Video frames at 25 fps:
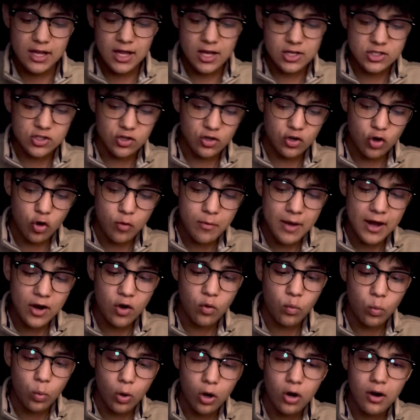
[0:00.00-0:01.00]
So no matter
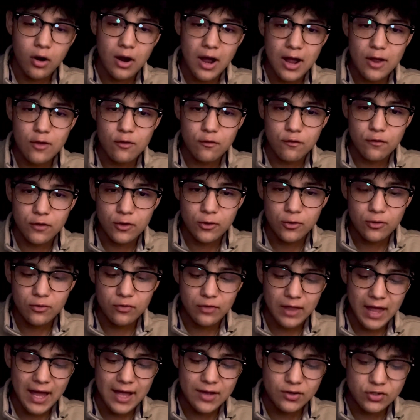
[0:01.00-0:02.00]
what or how you feel,
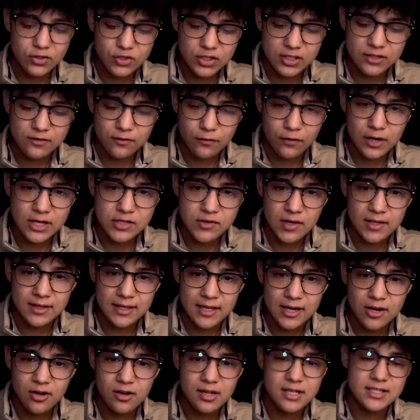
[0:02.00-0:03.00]
that just phrase right
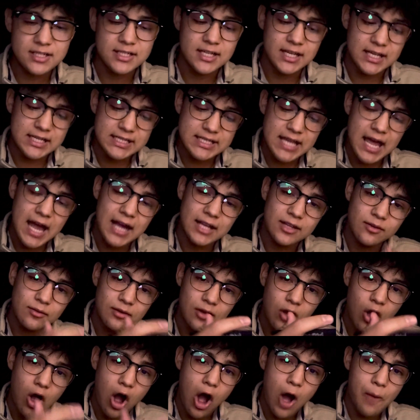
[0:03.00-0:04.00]
there is the exact
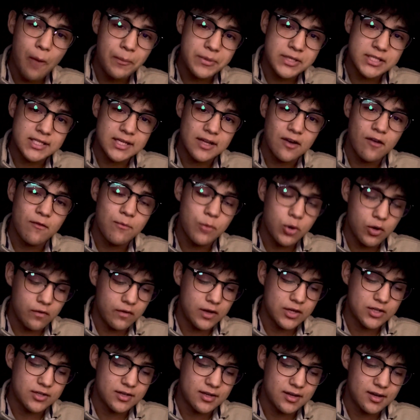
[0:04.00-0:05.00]
opposite of
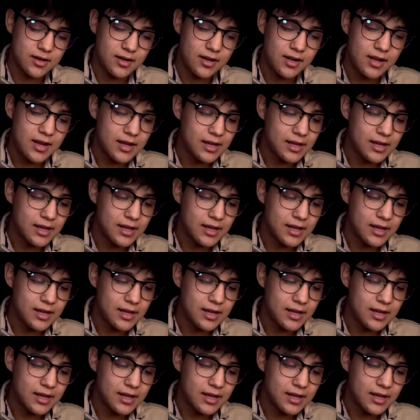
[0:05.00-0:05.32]
motivation.